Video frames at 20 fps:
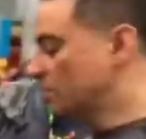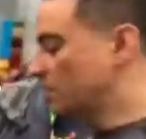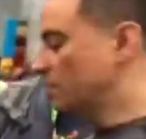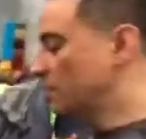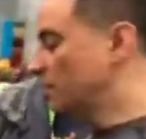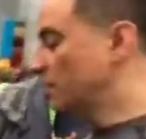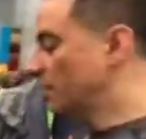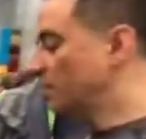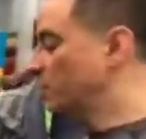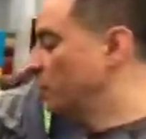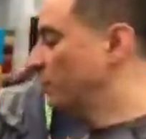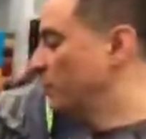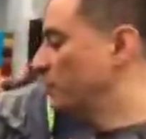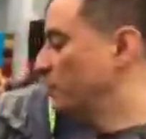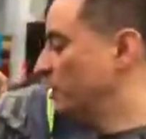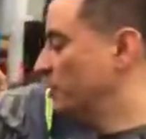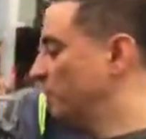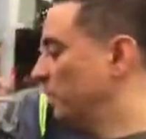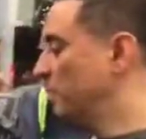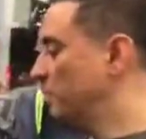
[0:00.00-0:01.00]
Throw me as
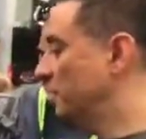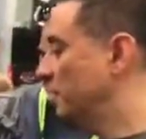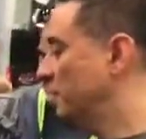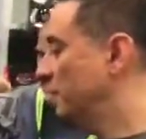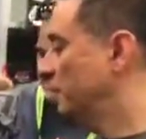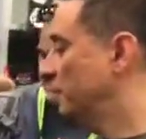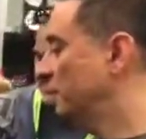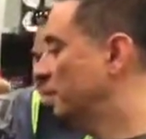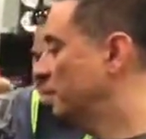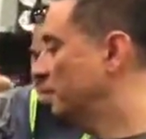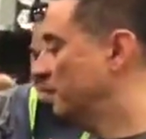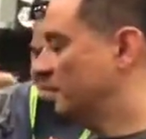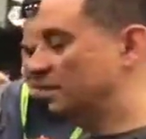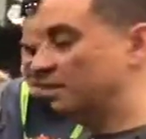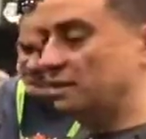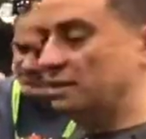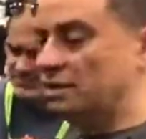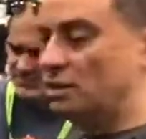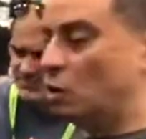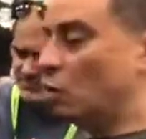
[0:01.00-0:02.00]
many hearts as you can
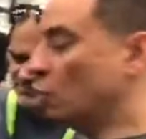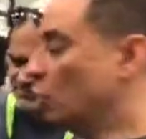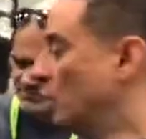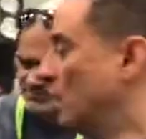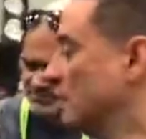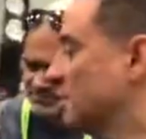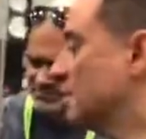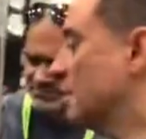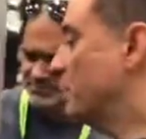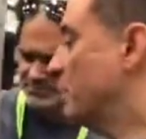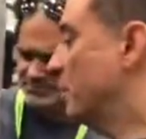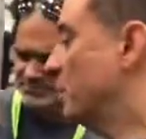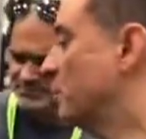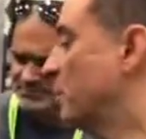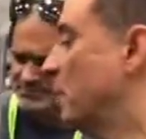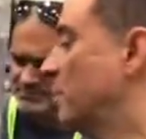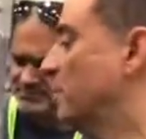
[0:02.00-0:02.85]
if you like this. we